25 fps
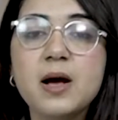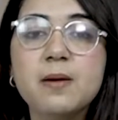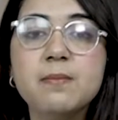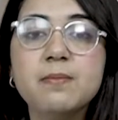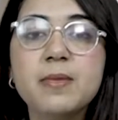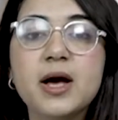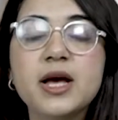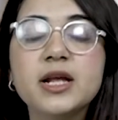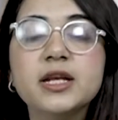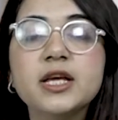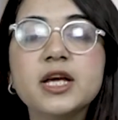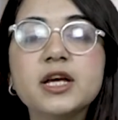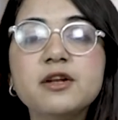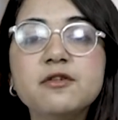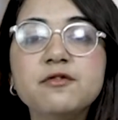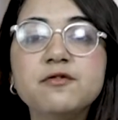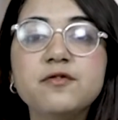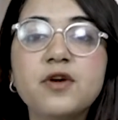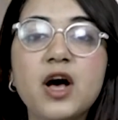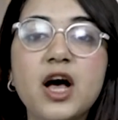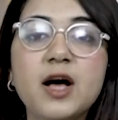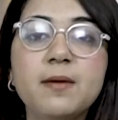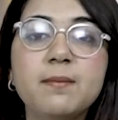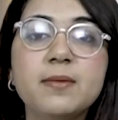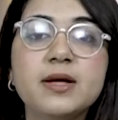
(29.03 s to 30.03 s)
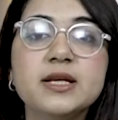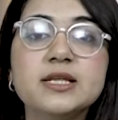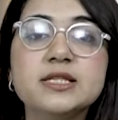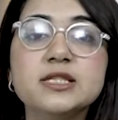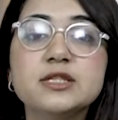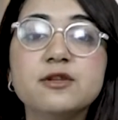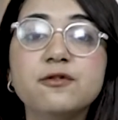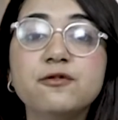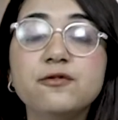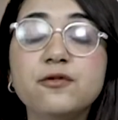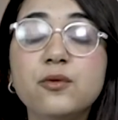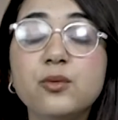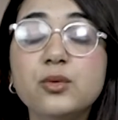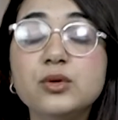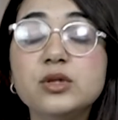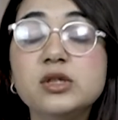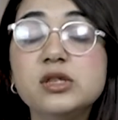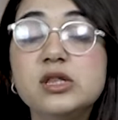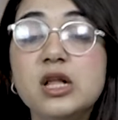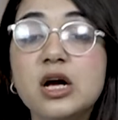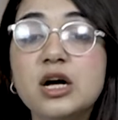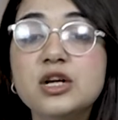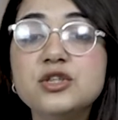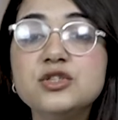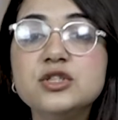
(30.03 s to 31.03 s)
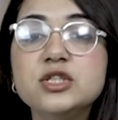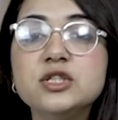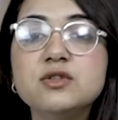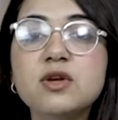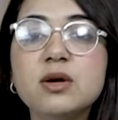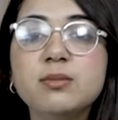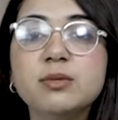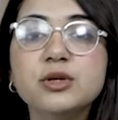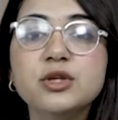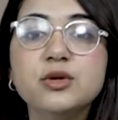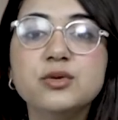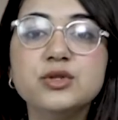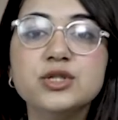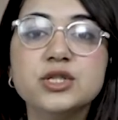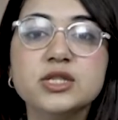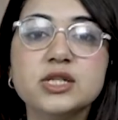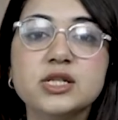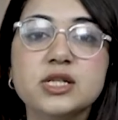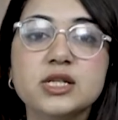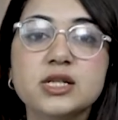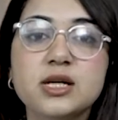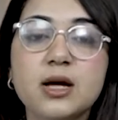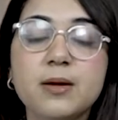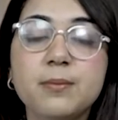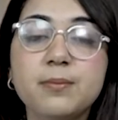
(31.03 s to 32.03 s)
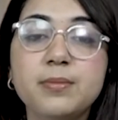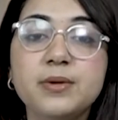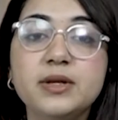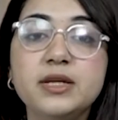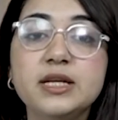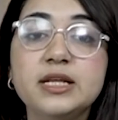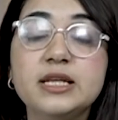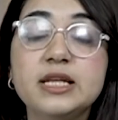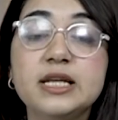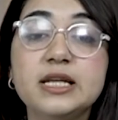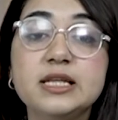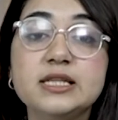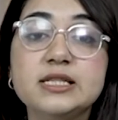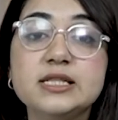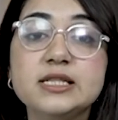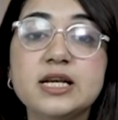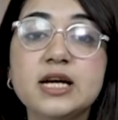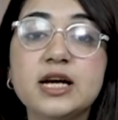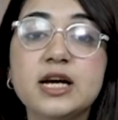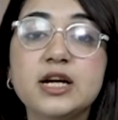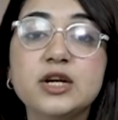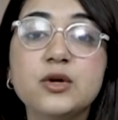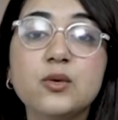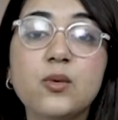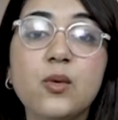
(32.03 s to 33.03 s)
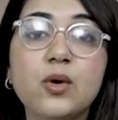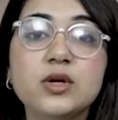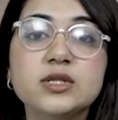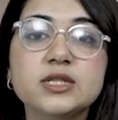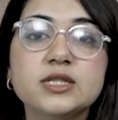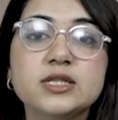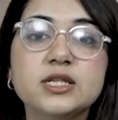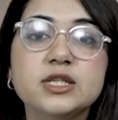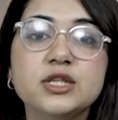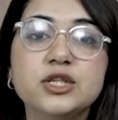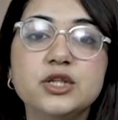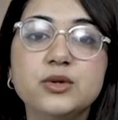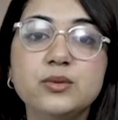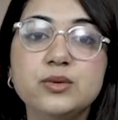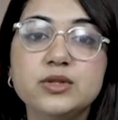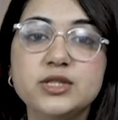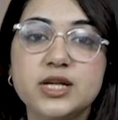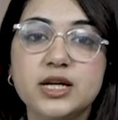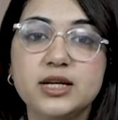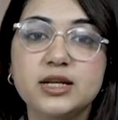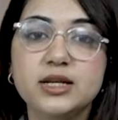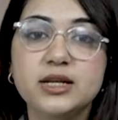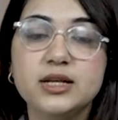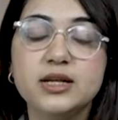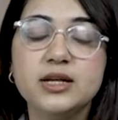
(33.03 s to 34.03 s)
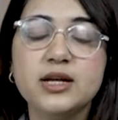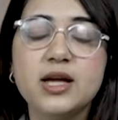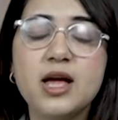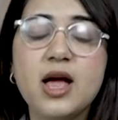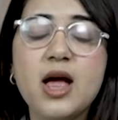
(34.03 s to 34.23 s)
Mankind Pharma is the fourth largest pharmaceutical company in India, headquartered in New Delhi.